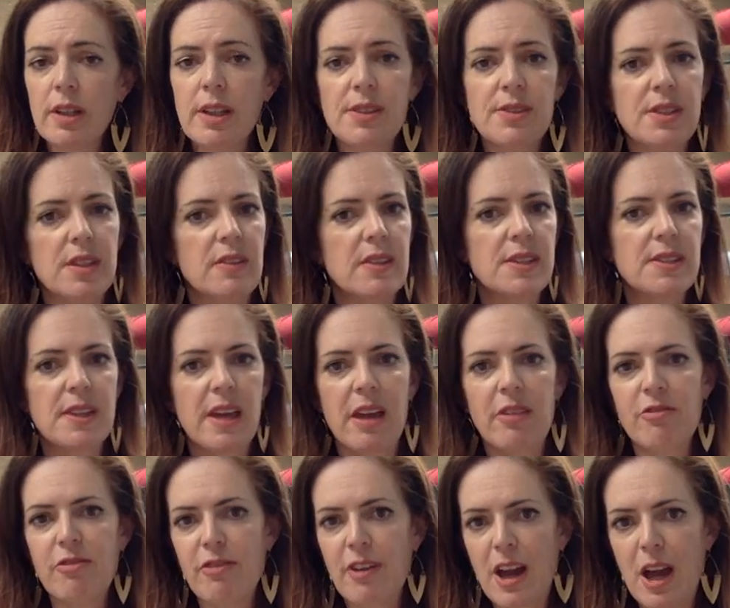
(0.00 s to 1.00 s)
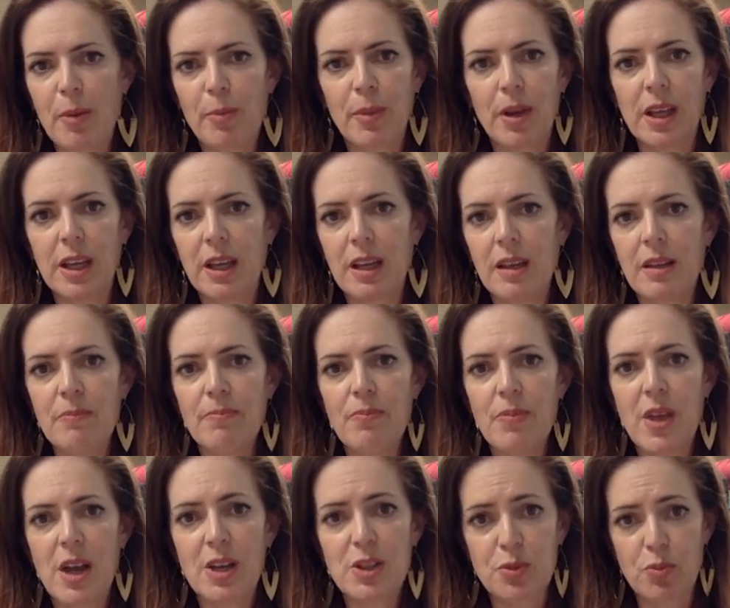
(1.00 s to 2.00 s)
it's in the same family
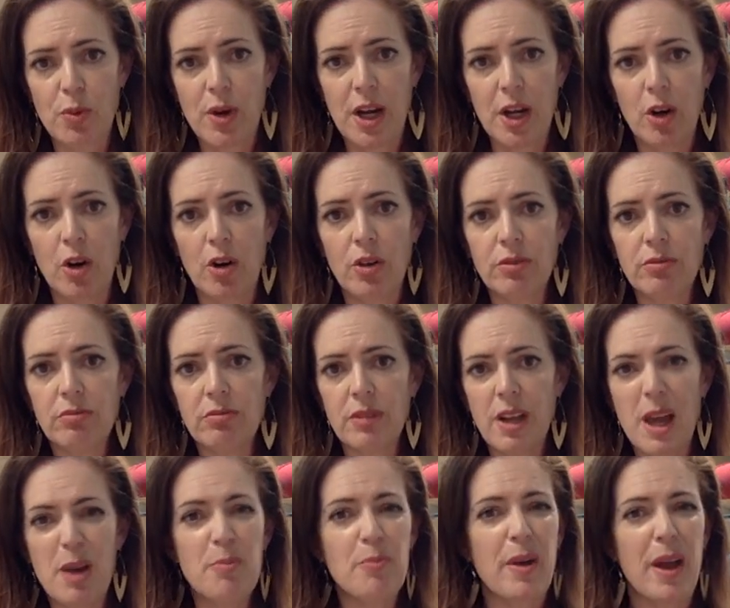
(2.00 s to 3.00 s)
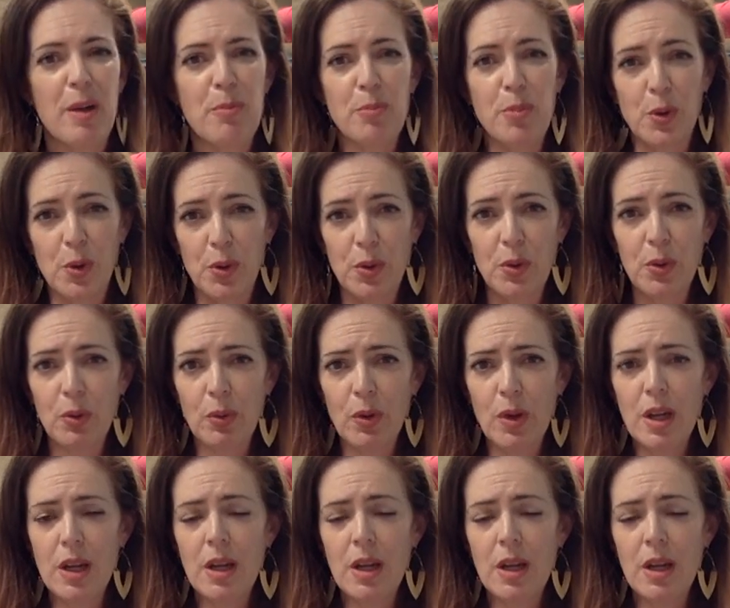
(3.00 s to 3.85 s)
as rayon and bamboo.